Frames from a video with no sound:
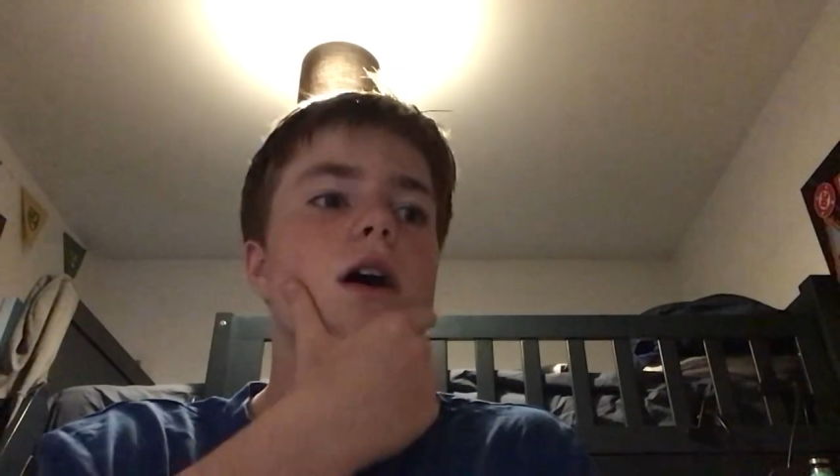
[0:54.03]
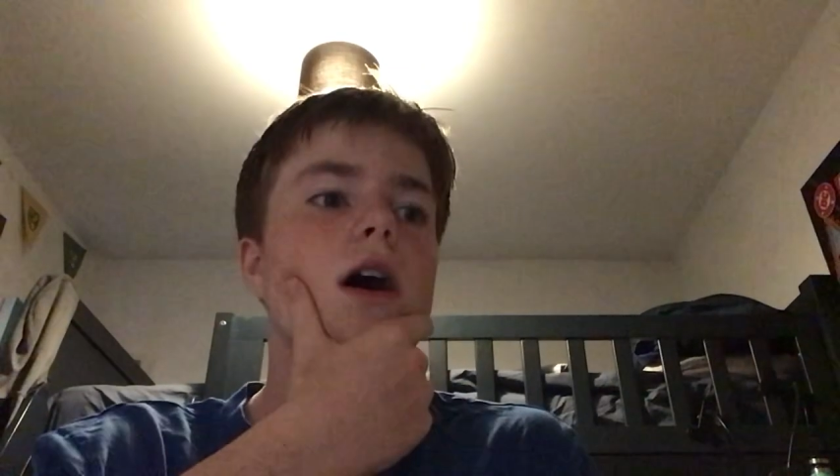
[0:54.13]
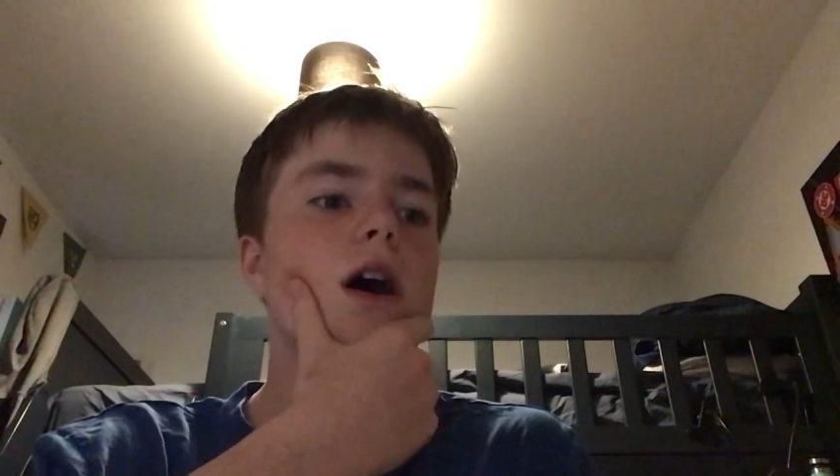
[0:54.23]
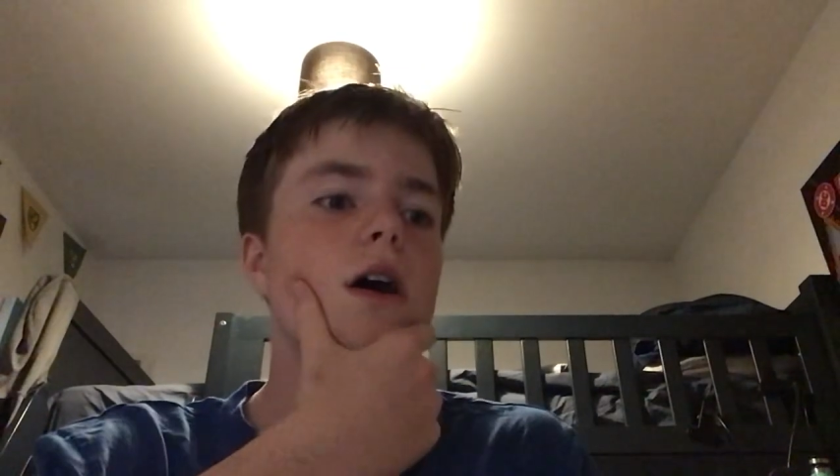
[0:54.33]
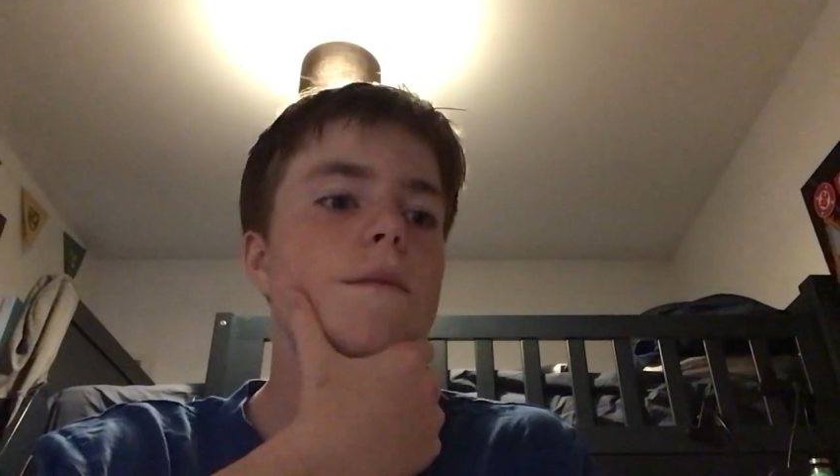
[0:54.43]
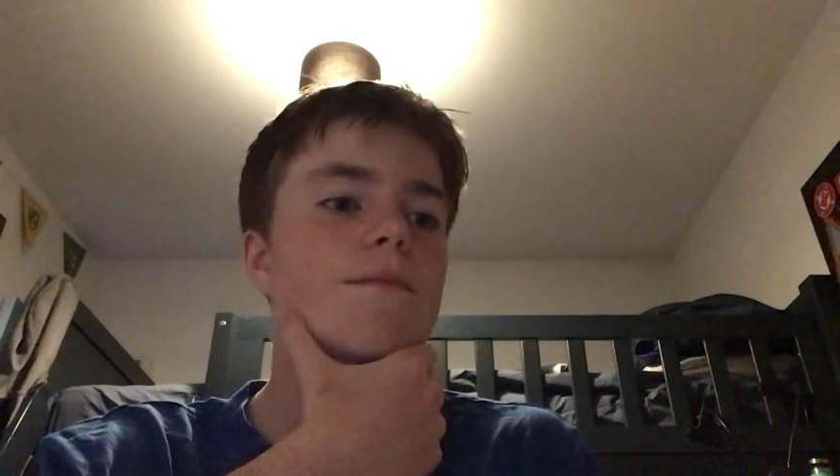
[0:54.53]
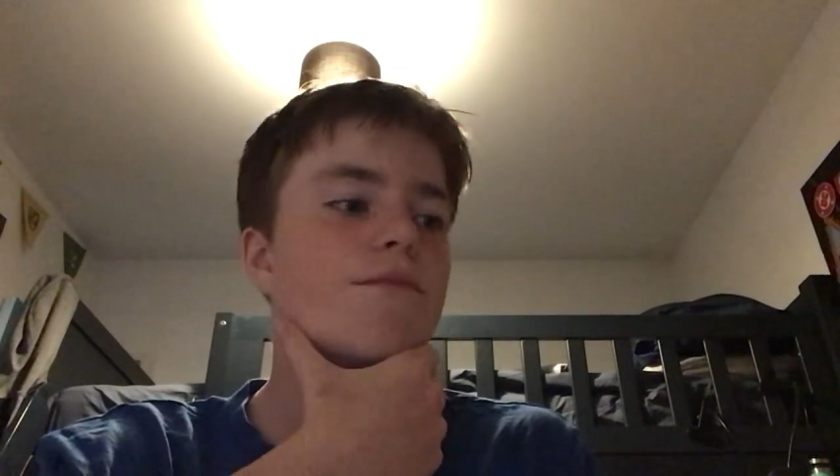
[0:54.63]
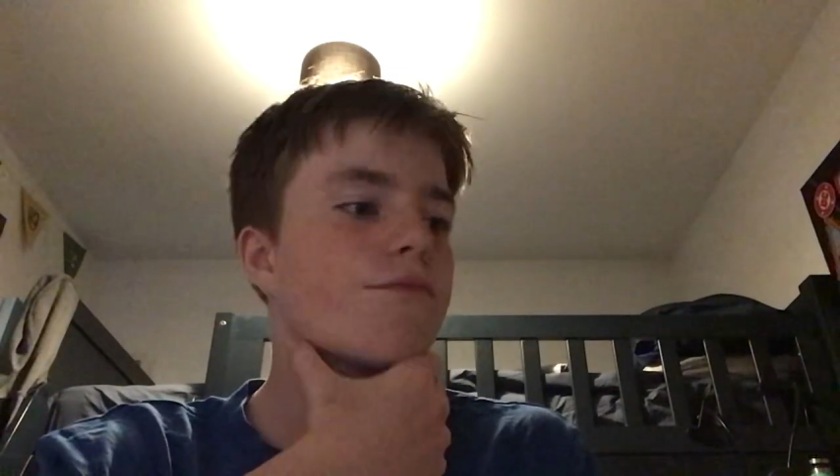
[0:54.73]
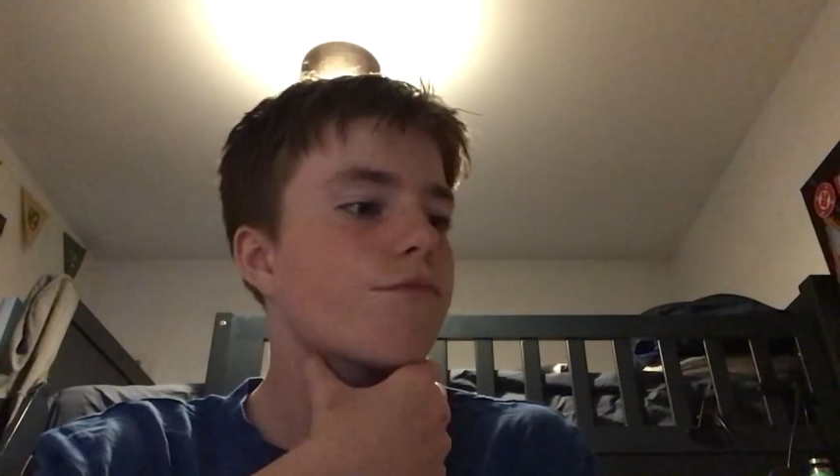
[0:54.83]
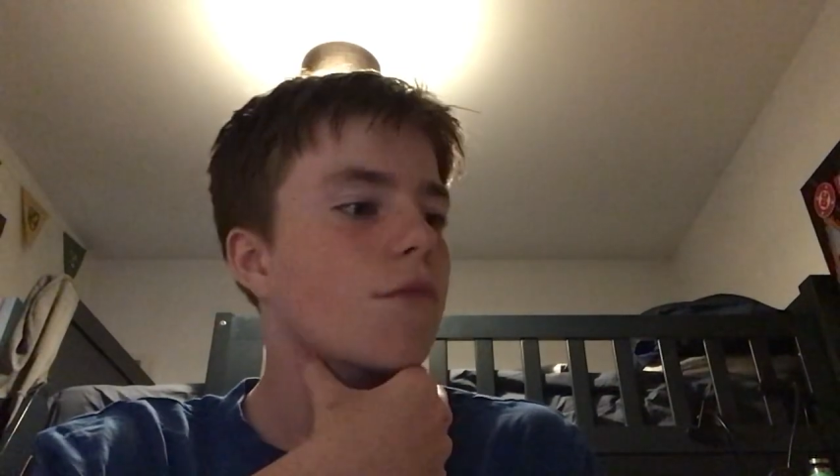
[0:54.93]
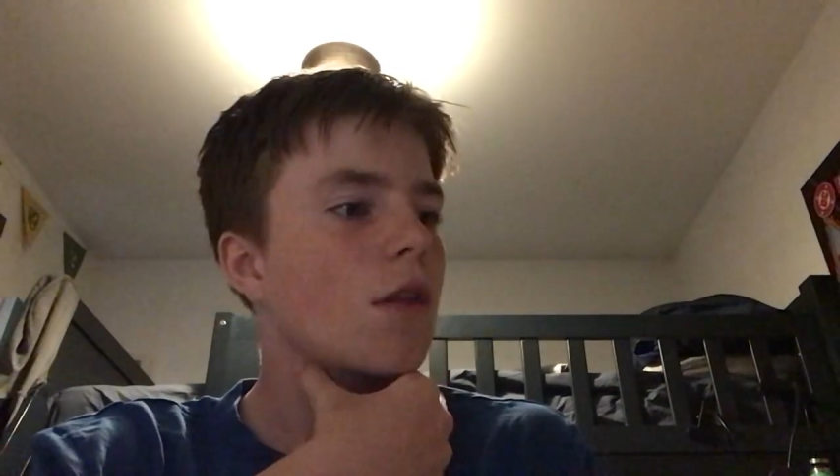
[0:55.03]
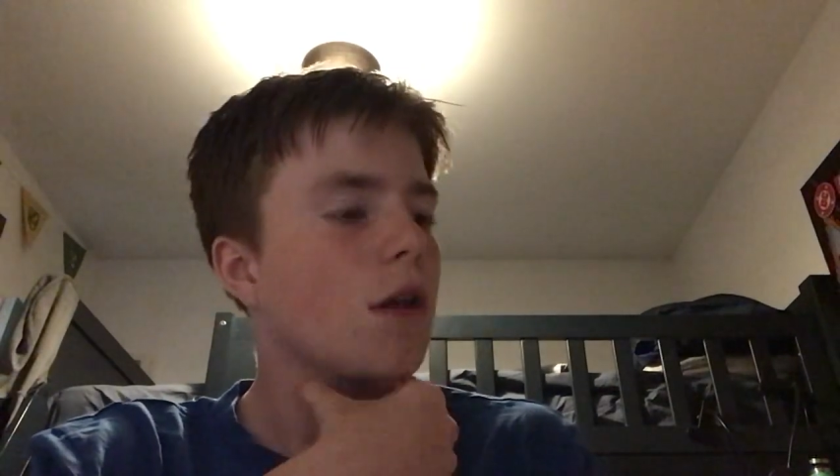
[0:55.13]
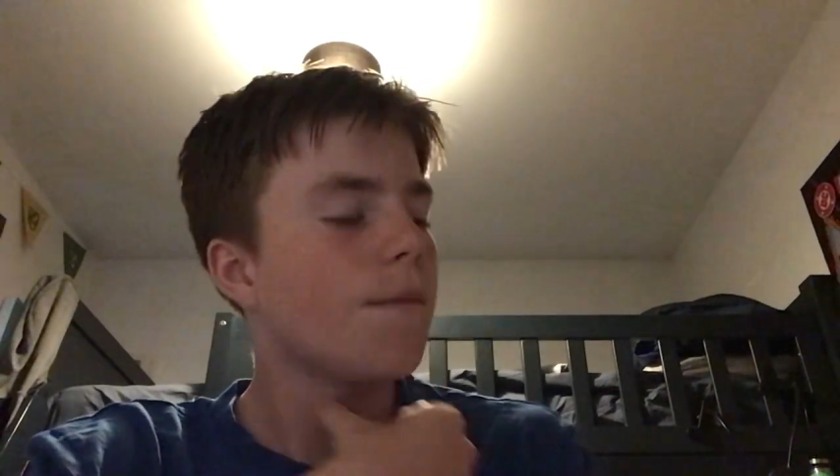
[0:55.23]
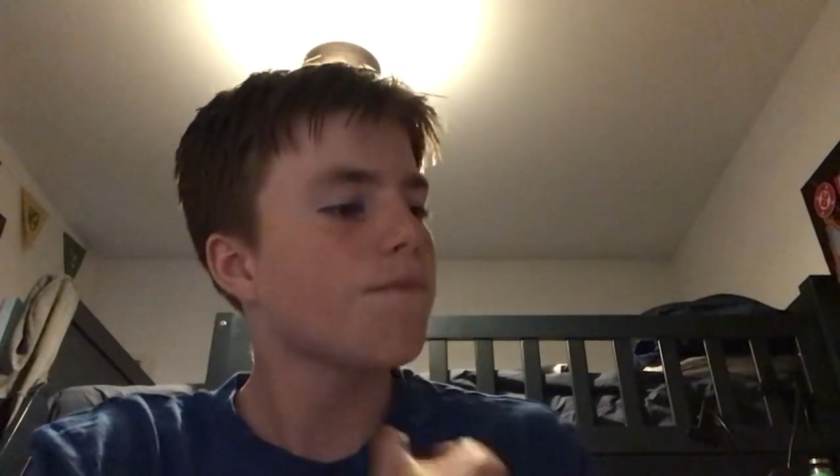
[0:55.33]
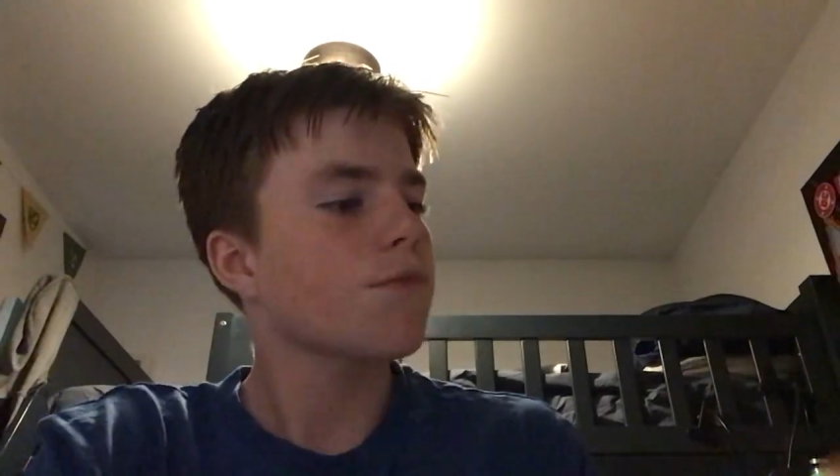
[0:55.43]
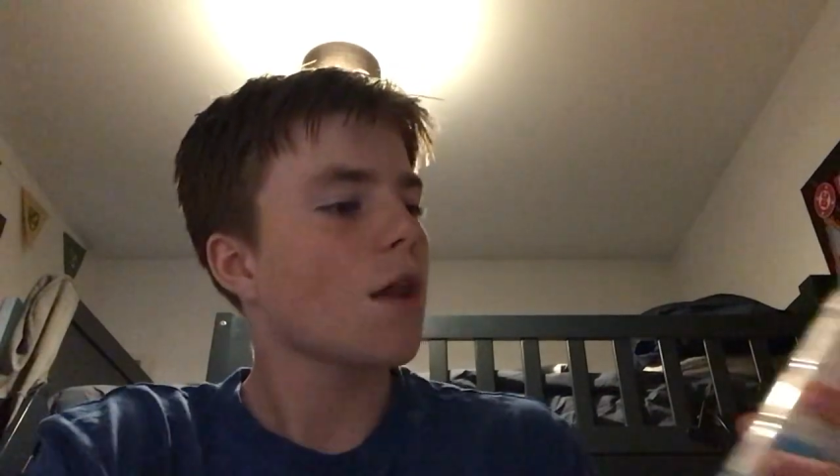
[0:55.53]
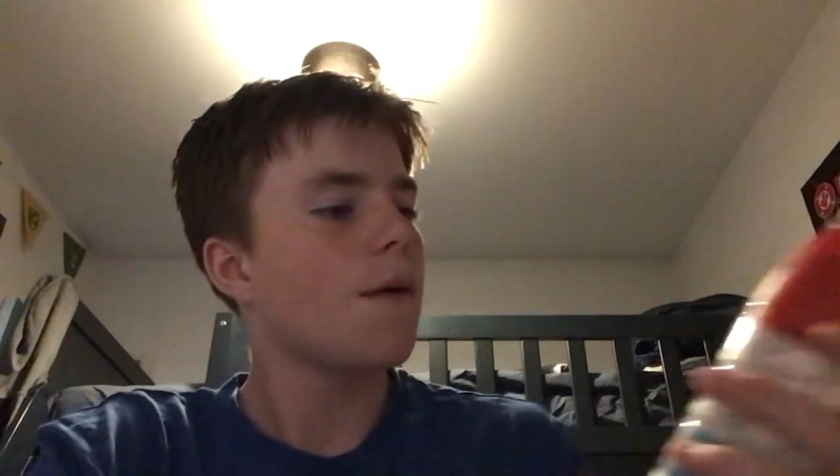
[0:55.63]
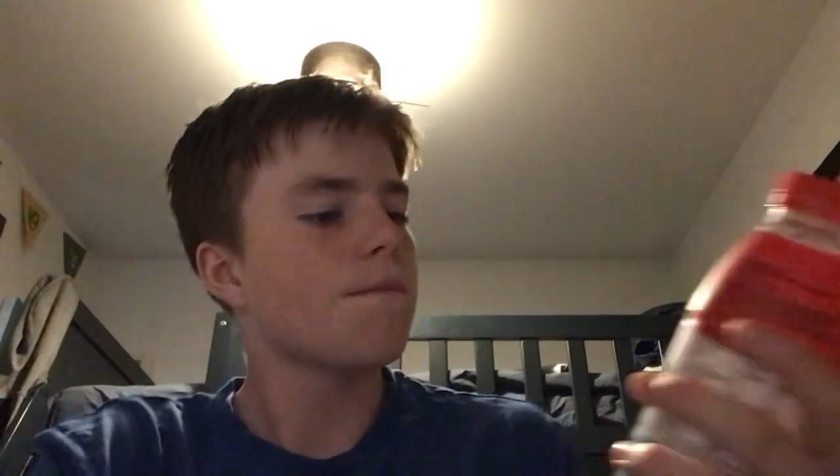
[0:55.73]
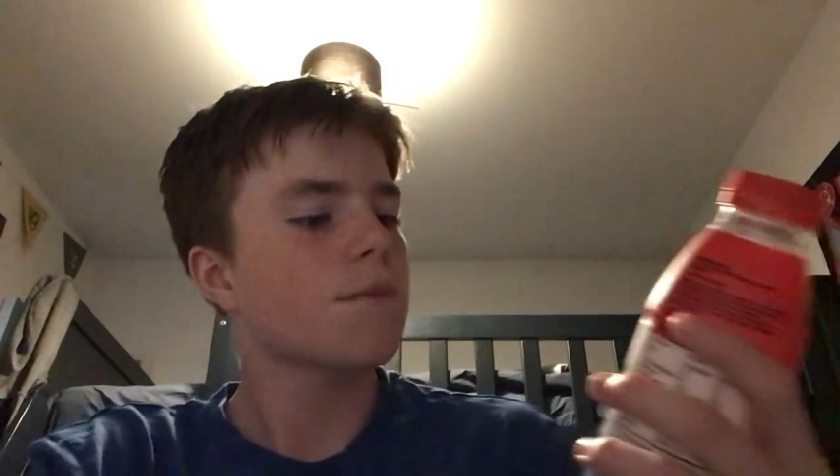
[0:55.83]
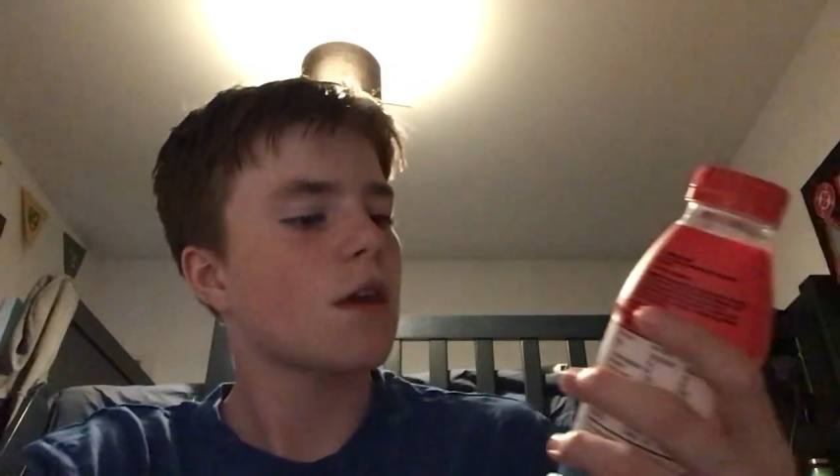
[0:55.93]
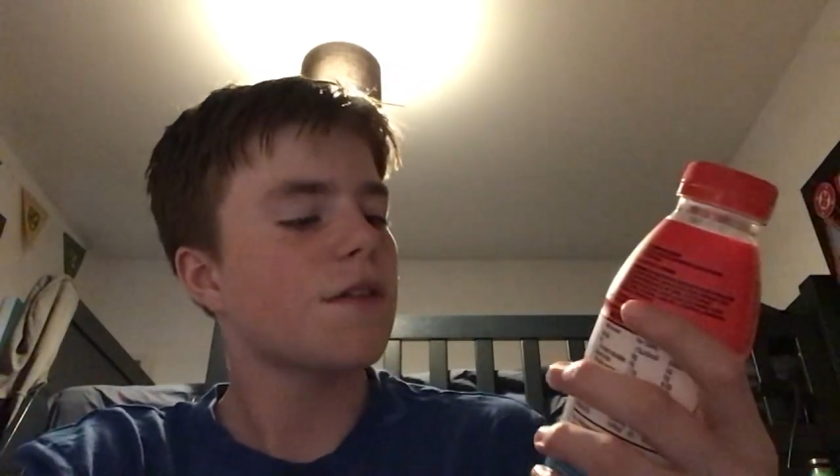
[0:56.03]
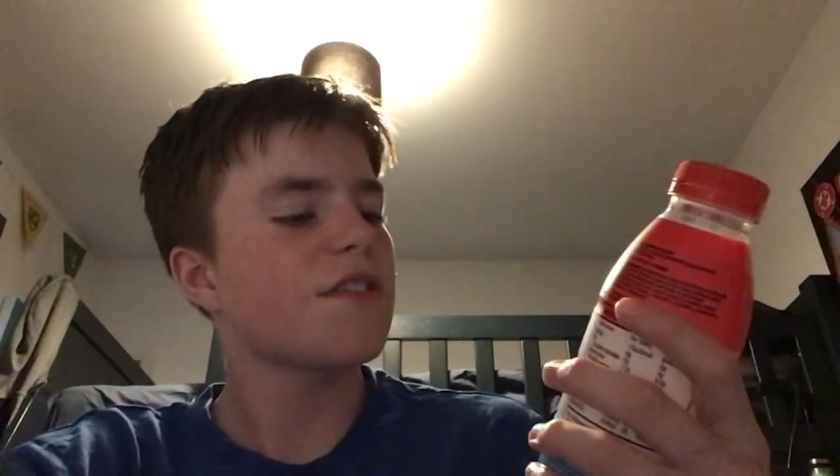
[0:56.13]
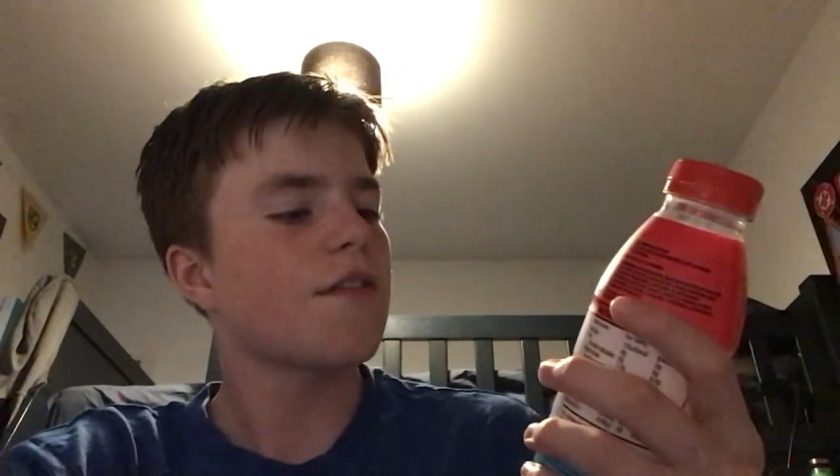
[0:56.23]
7 out